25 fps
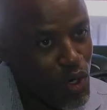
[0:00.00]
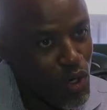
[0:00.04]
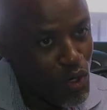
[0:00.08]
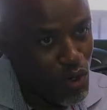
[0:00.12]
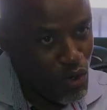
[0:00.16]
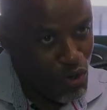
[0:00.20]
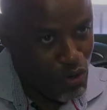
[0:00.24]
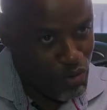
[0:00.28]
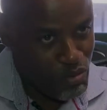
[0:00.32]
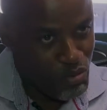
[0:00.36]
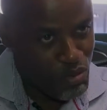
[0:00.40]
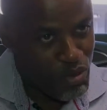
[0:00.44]

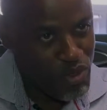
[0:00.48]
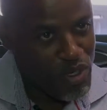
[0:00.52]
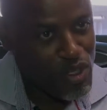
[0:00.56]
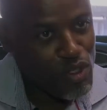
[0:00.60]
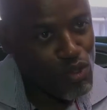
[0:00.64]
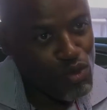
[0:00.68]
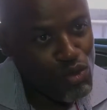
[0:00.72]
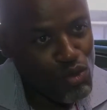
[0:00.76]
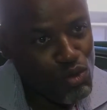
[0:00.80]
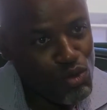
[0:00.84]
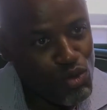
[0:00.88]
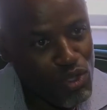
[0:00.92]

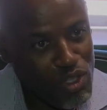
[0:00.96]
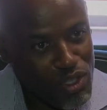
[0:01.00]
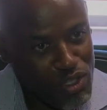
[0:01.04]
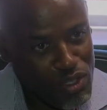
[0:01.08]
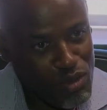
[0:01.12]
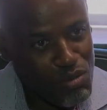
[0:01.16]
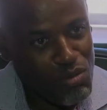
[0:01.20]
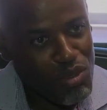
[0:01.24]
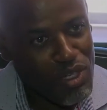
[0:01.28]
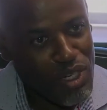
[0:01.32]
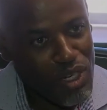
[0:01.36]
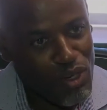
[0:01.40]
compared to a
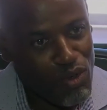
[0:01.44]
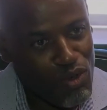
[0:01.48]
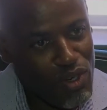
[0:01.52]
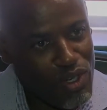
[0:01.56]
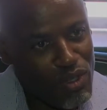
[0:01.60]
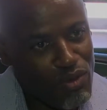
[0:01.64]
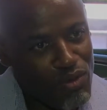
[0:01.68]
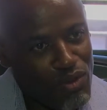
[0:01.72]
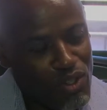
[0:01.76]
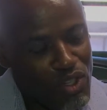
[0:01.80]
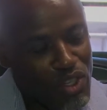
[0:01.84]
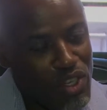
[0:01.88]
similar
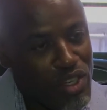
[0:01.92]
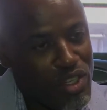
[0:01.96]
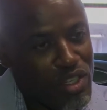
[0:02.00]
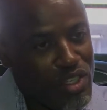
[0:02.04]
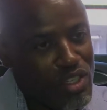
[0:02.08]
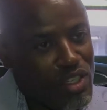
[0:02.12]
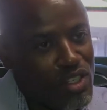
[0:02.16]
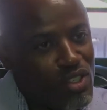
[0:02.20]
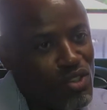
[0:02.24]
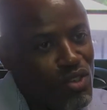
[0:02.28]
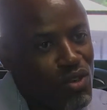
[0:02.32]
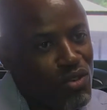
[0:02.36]

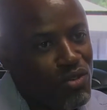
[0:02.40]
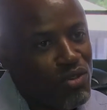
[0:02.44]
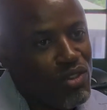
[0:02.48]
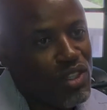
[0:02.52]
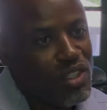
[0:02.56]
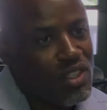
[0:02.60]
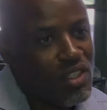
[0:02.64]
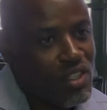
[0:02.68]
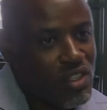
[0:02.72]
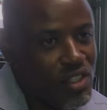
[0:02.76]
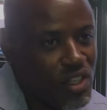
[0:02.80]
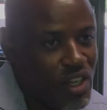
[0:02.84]
qualification
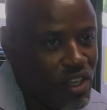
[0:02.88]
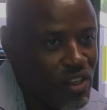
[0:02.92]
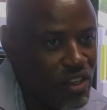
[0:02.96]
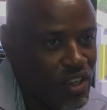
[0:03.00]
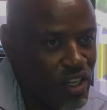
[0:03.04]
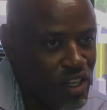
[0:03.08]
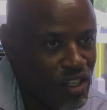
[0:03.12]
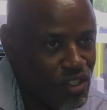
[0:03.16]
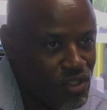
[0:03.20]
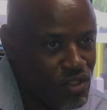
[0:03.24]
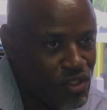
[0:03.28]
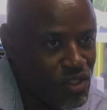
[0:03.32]
offered at
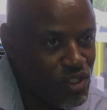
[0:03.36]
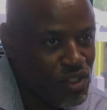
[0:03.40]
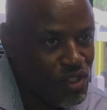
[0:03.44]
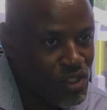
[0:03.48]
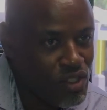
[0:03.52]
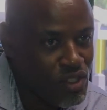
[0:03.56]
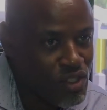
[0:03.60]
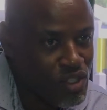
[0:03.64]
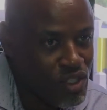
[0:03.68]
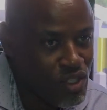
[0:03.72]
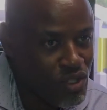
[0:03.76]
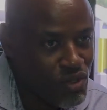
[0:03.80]
other
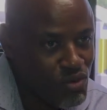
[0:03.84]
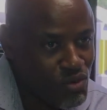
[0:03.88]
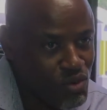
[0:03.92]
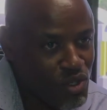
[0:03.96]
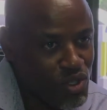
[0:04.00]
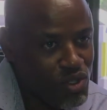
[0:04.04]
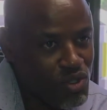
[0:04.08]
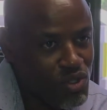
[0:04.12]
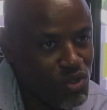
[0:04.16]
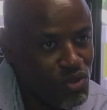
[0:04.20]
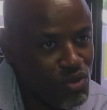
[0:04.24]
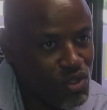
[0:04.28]
institutions
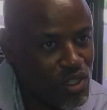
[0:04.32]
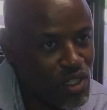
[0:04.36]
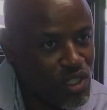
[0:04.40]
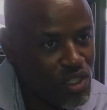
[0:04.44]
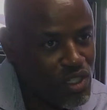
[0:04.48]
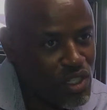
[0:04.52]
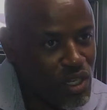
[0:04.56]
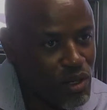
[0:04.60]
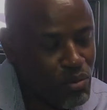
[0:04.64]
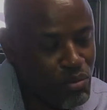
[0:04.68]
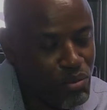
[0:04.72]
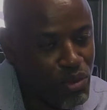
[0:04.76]
where
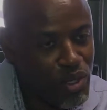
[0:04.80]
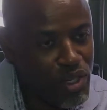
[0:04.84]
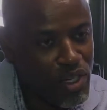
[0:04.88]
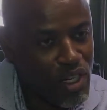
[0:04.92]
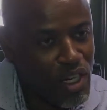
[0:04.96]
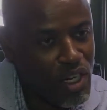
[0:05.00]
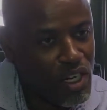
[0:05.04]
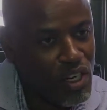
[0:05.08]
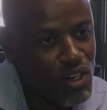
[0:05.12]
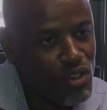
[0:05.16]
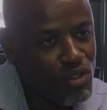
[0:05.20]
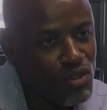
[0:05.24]
students are paying
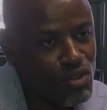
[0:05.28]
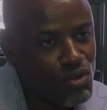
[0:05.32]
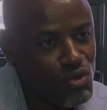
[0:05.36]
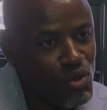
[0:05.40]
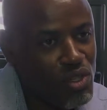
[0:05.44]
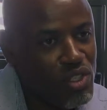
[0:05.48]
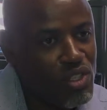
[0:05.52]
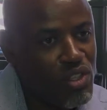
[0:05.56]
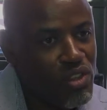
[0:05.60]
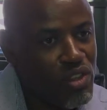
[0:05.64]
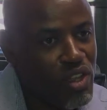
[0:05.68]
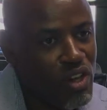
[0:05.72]
around
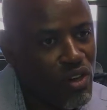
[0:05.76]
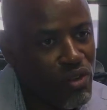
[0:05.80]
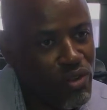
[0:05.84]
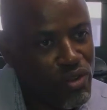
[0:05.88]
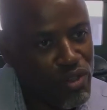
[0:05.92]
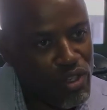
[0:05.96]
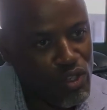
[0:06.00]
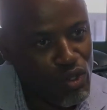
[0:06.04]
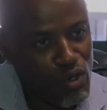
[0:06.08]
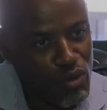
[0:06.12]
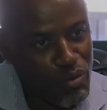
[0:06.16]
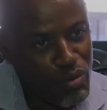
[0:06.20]

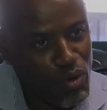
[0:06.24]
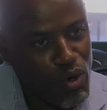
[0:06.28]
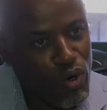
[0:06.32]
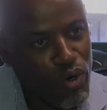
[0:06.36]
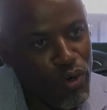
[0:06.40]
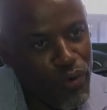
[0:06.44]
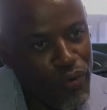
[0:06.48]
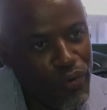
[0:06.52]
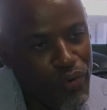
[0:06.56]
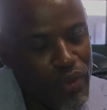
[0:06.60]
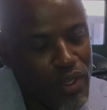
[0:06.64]
20,000 or more.